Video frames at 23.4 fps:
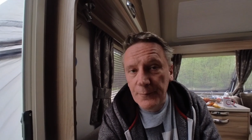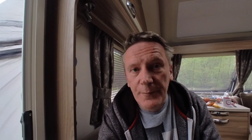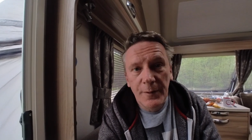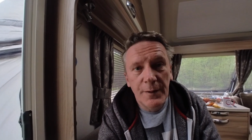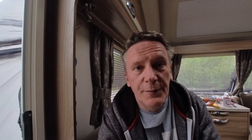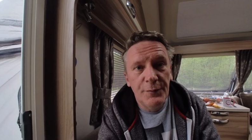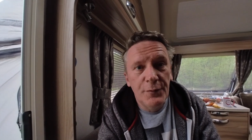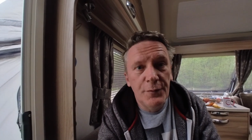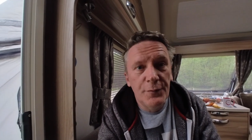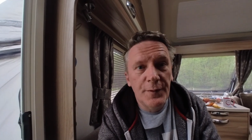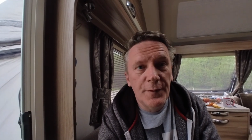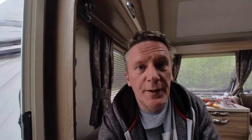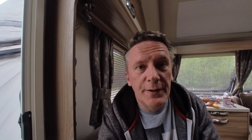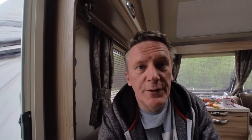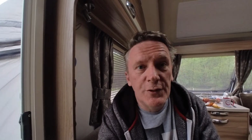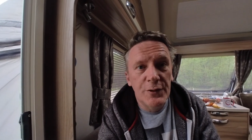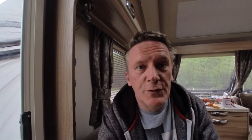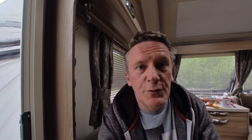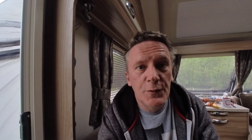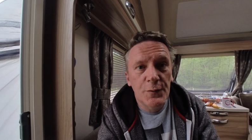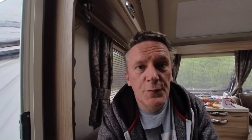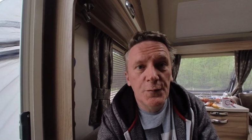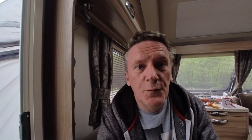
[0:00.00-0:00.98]
If you found
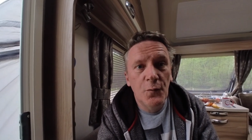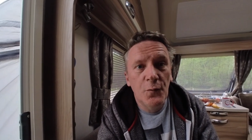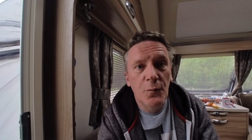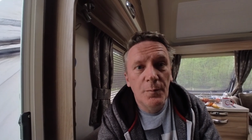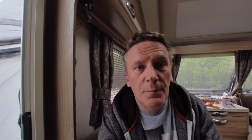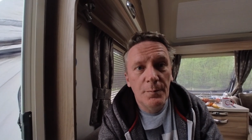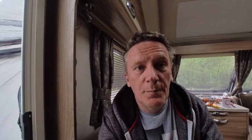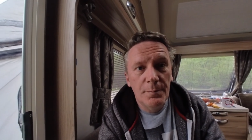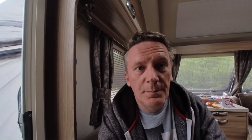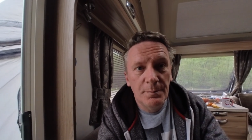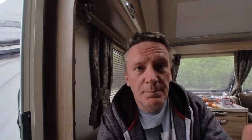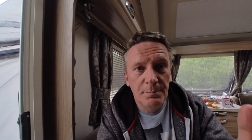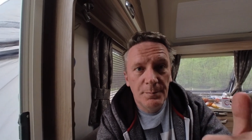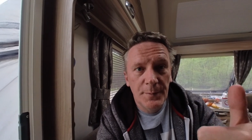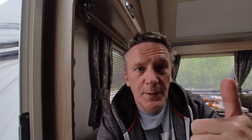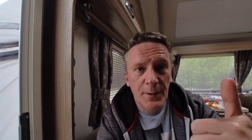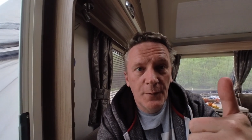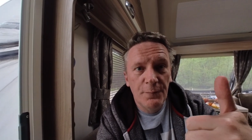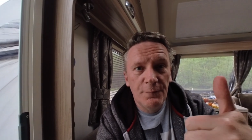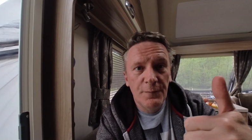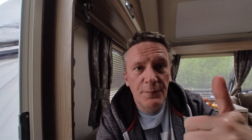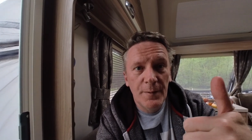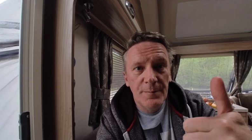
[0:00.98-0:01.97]
this useful, the
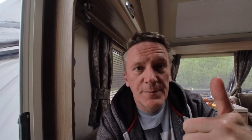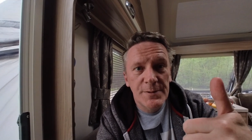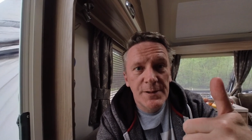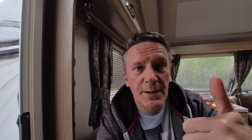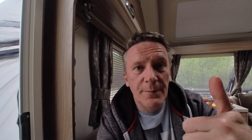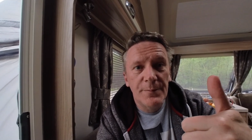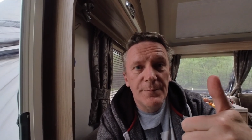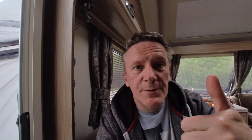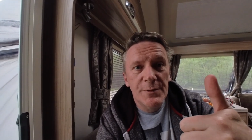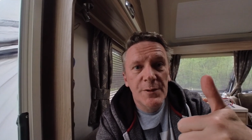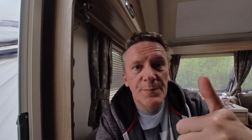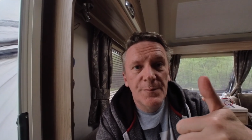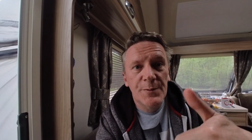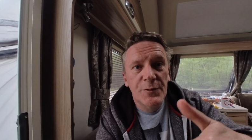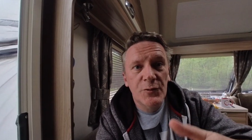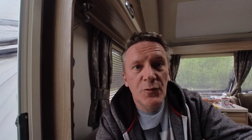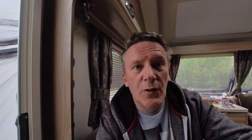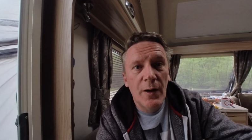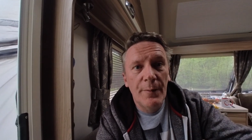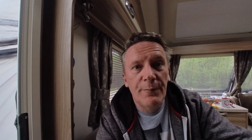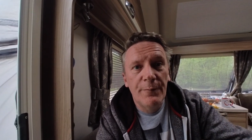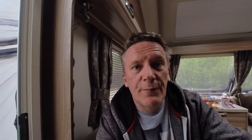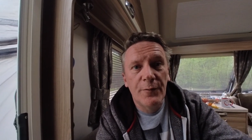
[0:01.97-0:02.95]
old thumbs up,
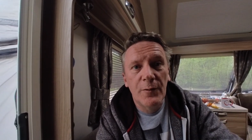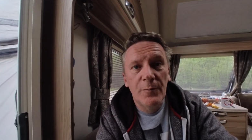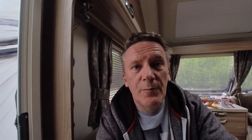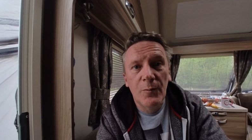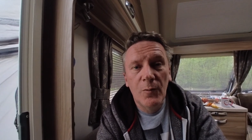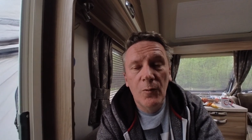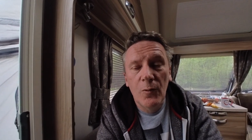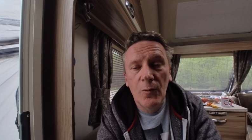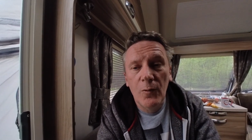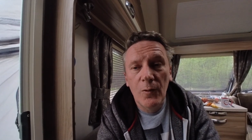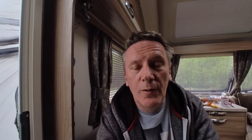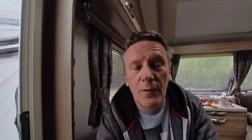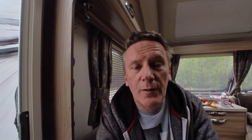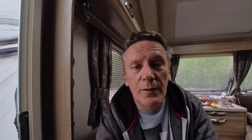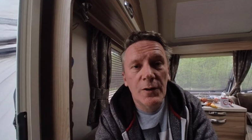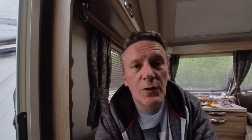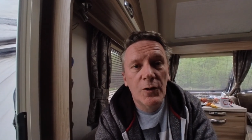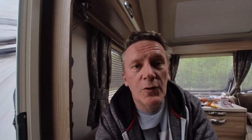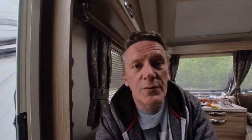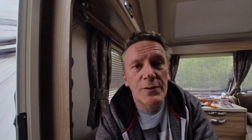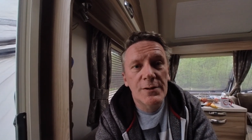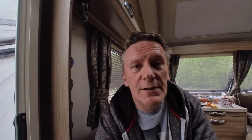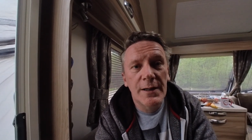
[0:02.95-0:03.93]
subscribe for more
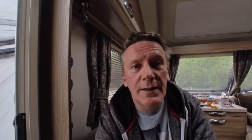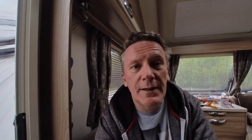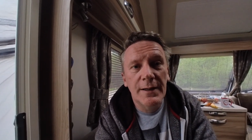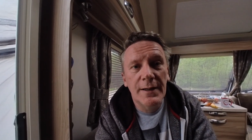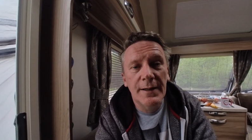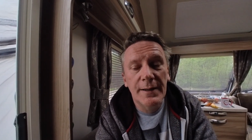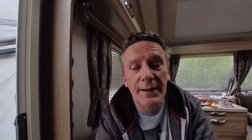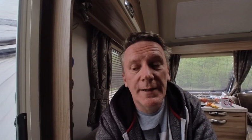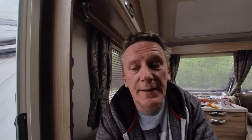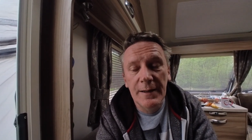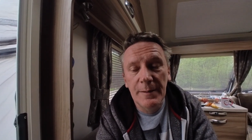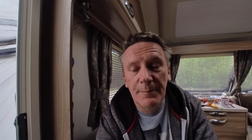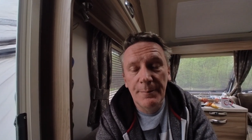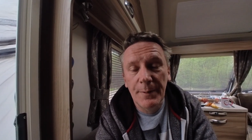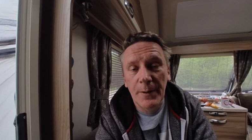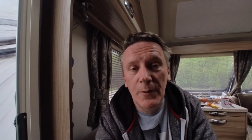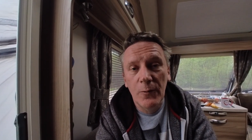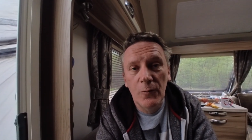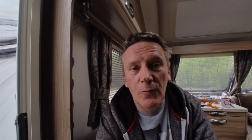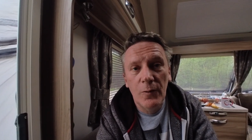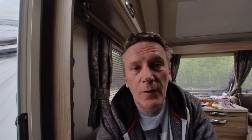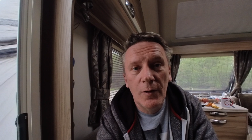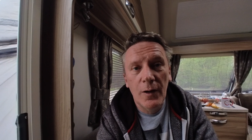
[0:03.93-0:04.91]
content, and hit the
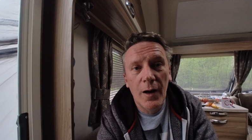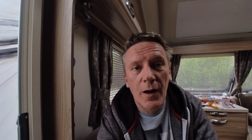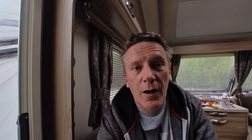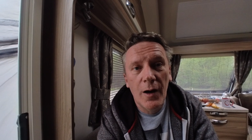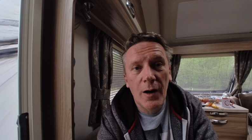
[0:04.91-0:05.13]
bell